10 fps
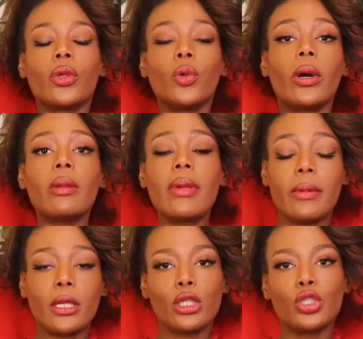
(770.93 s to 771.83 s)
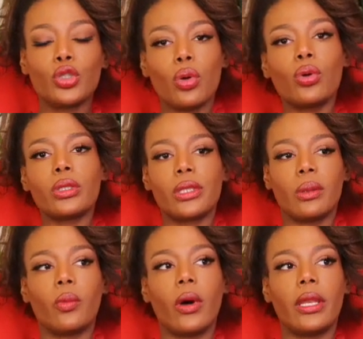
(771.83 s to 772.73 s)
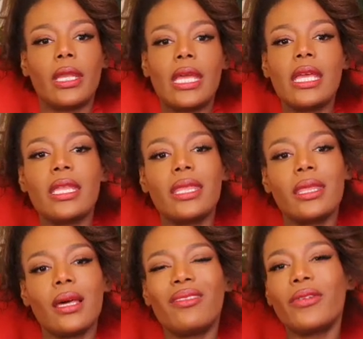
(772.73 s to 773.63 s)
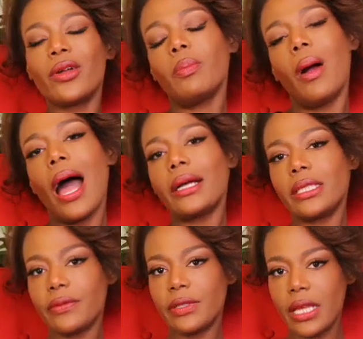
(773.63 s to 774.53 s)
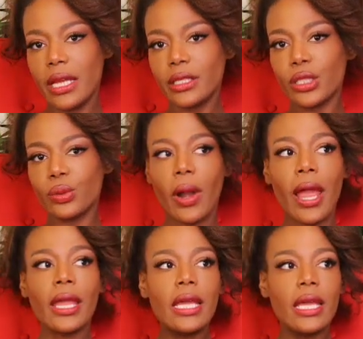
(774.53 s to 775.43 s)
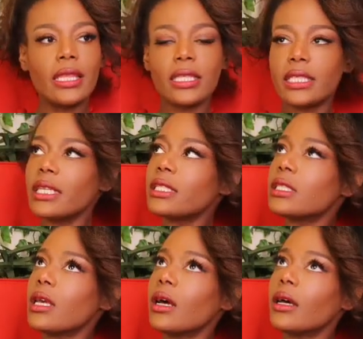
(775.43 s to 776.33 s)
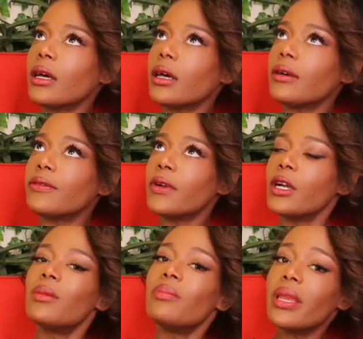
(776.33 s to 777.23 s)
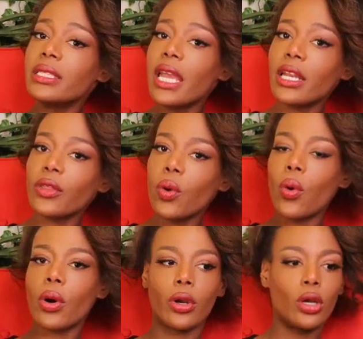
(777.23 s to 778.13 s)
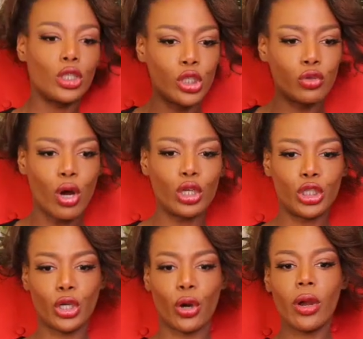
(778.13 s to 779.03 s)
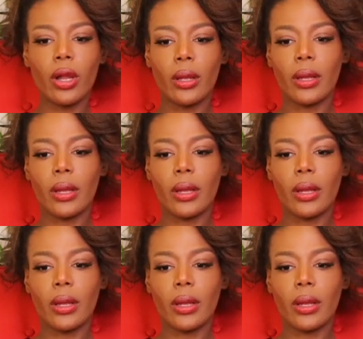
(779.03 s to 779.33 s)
You want to be able to control someone in a very positive sense, right? In the sense of maintaining the order, structure,